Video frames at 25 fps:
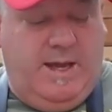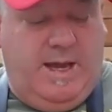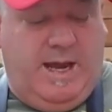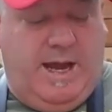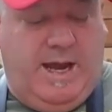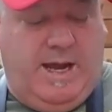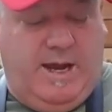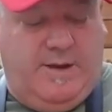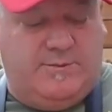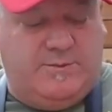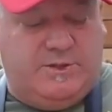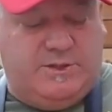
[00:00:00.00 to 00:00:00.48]

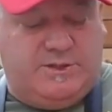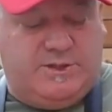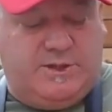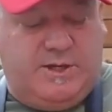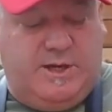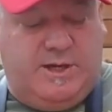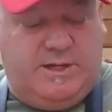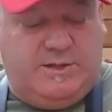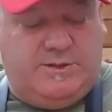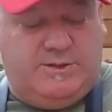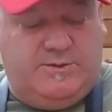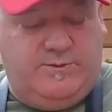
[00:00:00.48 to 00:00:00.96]
And I'm just
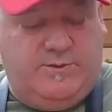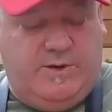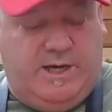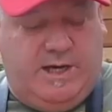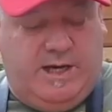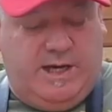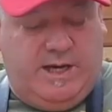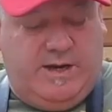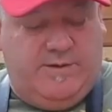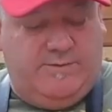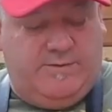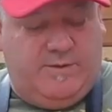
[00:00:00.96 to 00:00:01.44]
going to
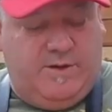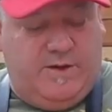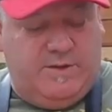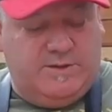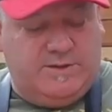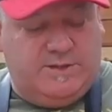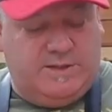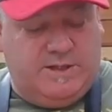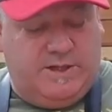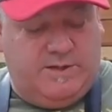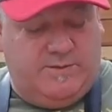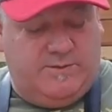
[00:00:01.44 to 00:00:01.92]
really give
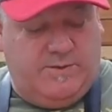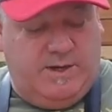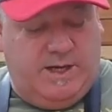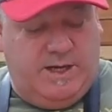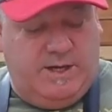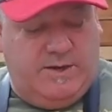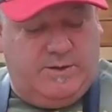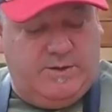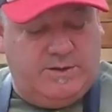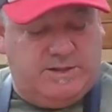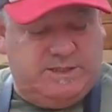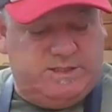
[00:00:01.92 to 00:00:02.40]
those a
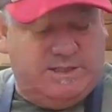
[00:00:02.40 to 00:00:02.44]
really good